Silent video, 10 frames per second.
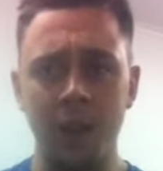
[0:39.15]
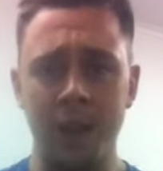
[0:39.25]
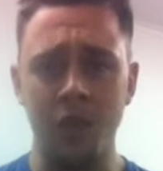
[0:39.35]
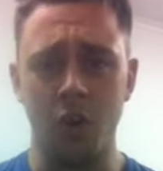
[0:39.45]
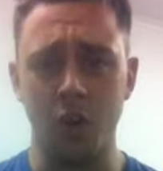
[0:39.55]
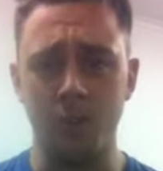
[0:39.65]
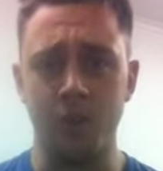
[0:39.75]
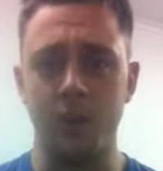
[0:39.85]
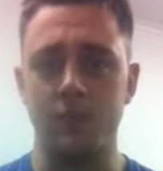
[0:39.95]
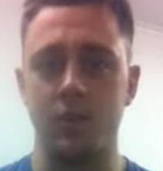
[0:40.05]
and it's on the
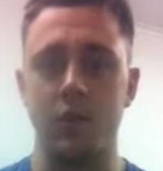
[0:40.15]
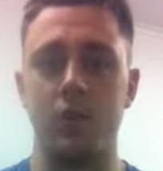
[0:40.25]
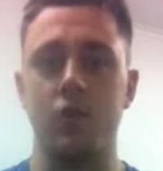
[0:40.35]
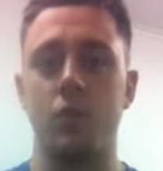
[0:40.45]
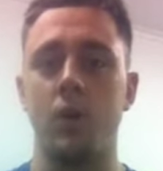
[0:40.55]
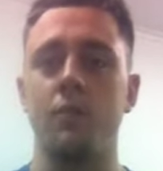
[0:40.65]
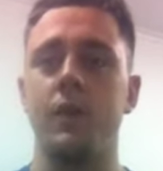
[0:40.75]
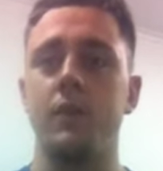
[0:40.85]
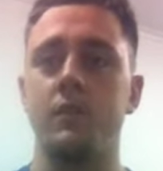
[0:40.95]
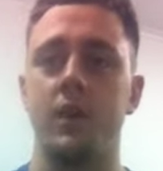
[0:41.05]
minute. So you've got 12
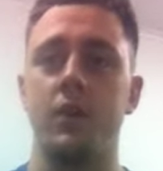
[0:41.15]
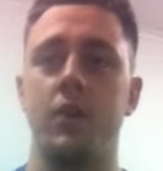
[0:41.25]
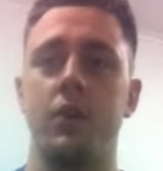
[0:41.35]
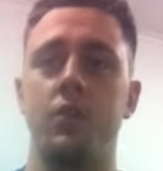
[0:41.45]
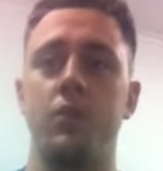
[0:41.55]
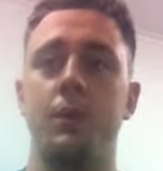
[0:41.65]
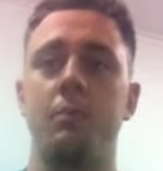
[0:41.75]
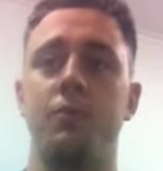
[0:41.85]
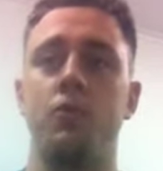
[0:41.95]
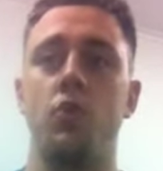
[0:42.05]
minutes and you're going to be
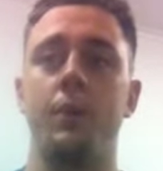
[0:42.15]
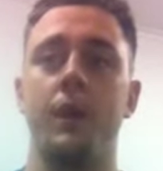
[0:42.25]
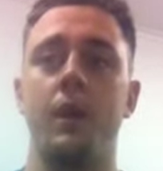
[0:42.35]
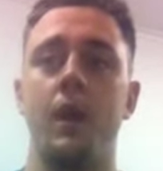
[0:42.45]
performing